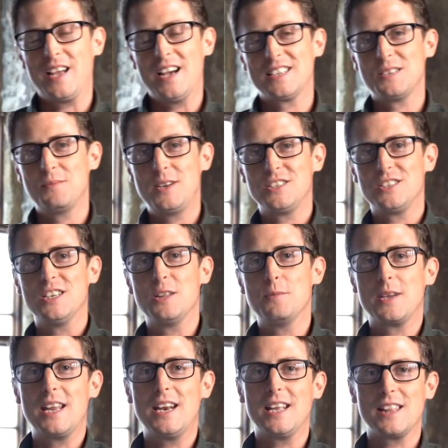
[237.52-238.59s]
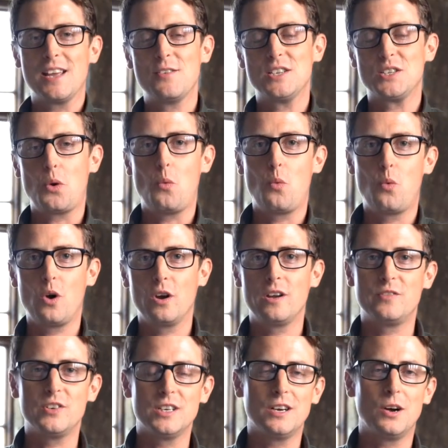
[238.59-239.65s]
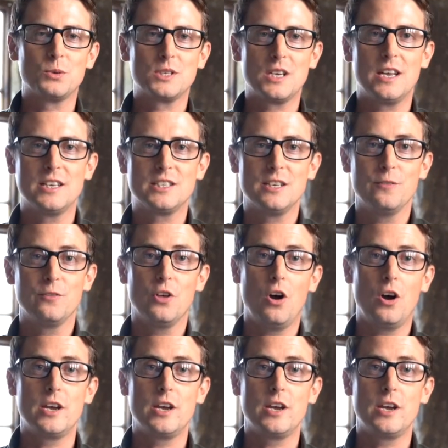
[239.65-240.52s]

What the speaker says: as I mentioned at the beginning, there is one other alternative that I